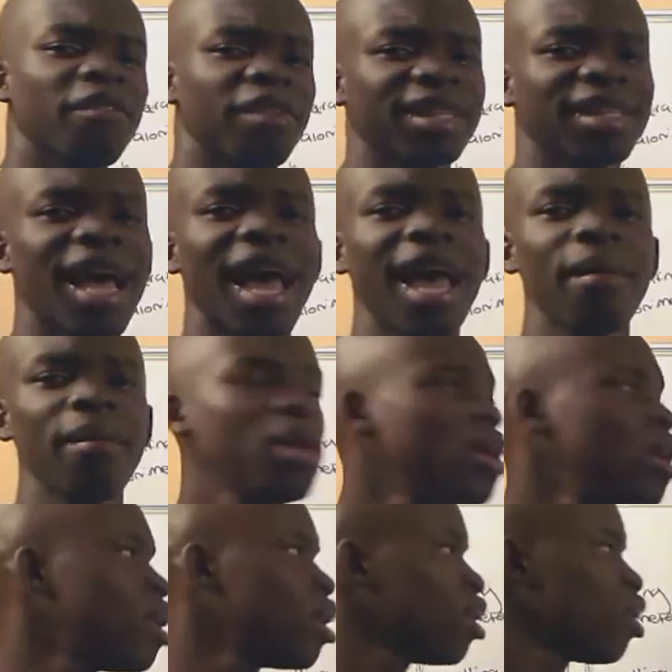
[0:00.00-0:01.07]
every
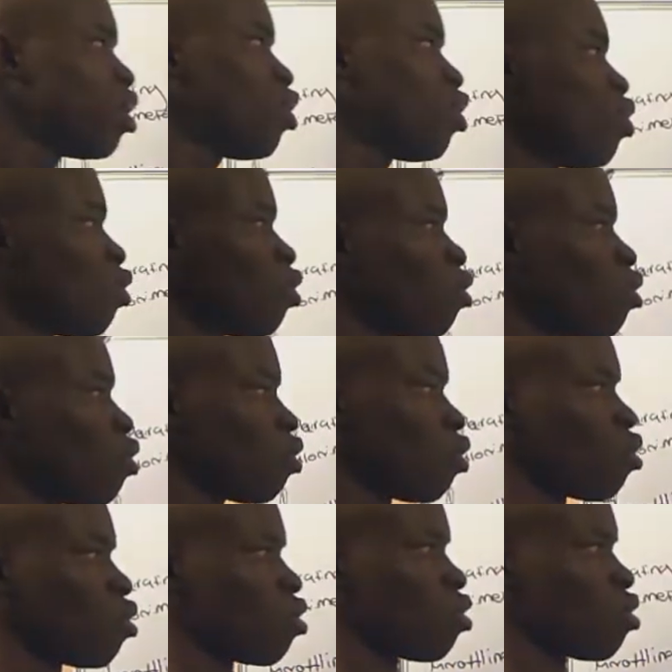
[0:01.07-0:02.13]
time you
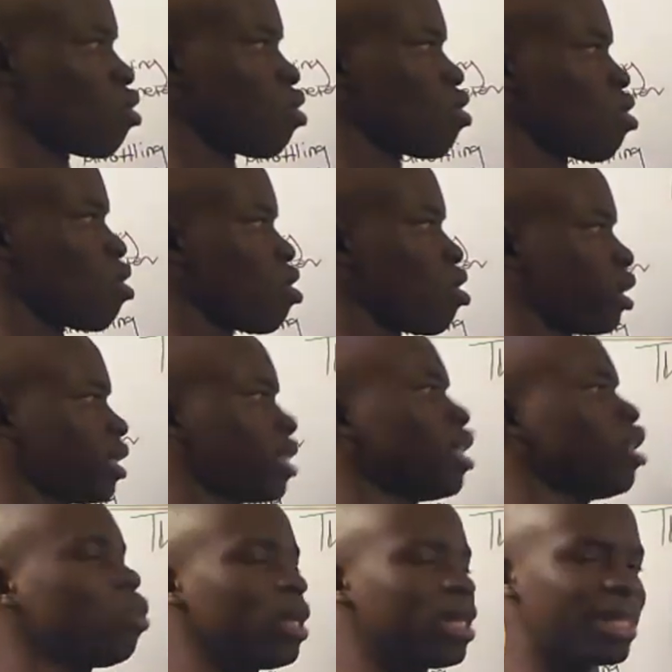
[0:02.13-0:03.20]

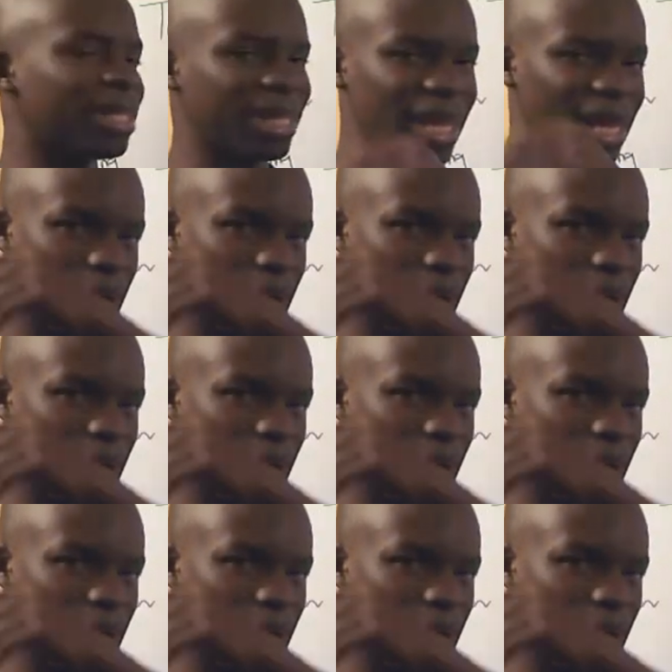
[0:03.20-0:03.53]
deal with